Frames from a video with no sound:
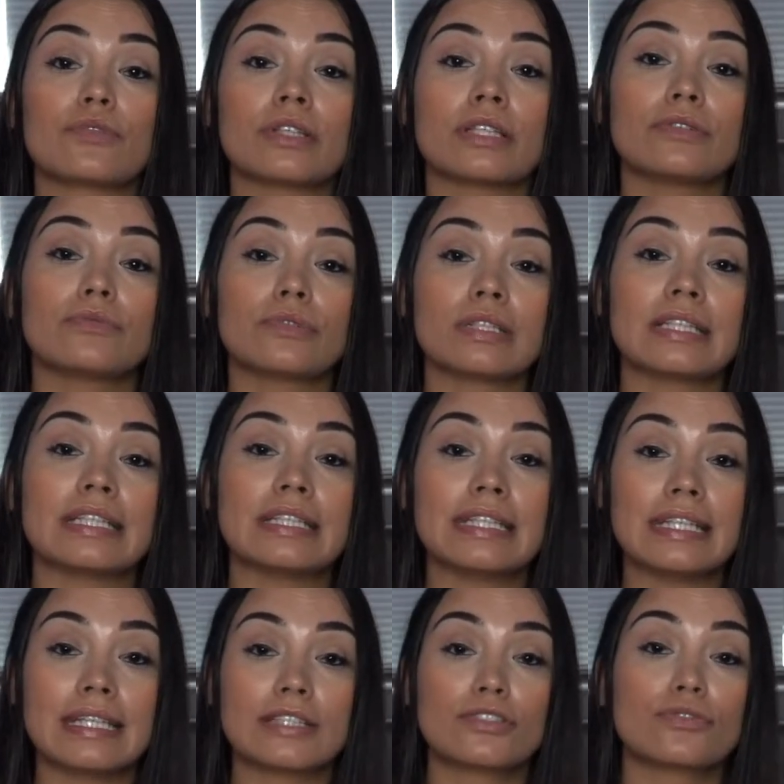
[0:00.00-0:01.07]
really, really
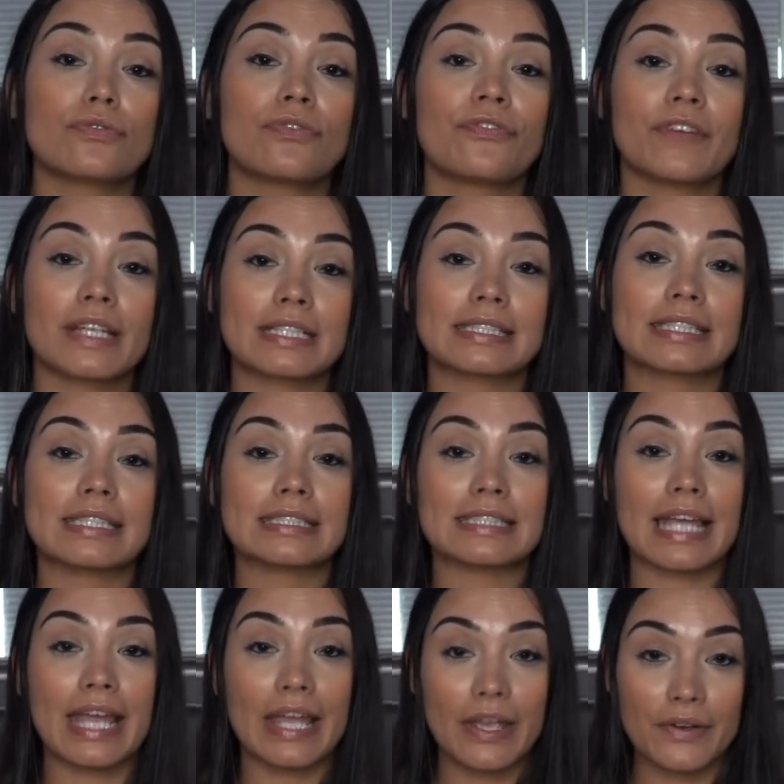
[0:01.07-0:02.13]
needed to fix
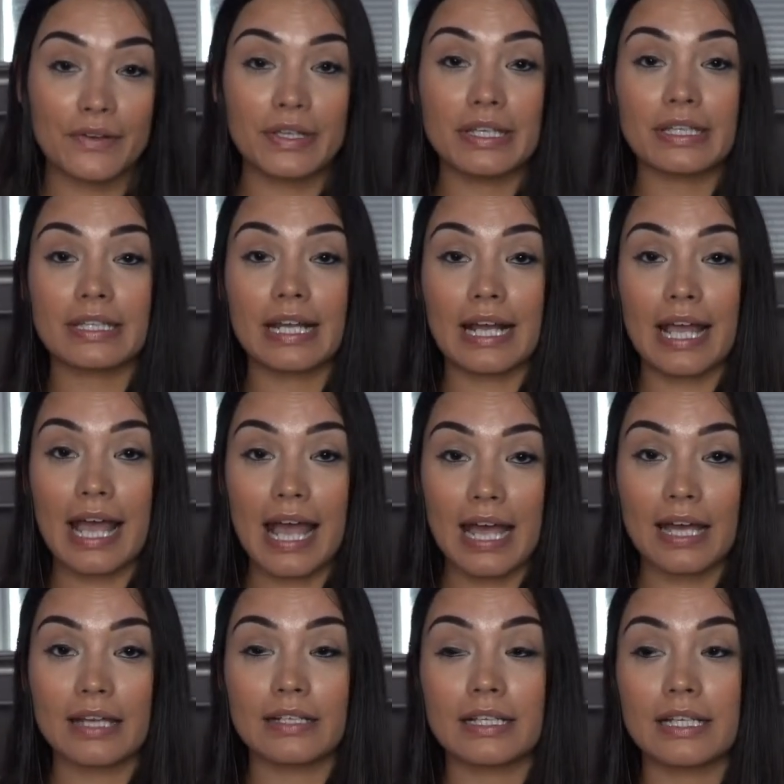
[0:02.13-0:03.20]
this area that I
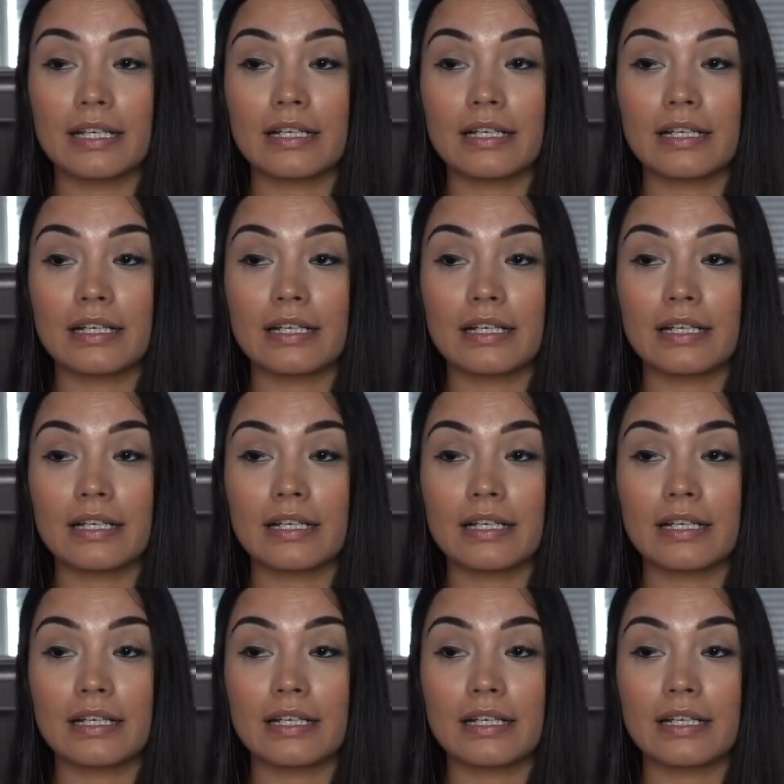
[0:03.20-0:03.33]
had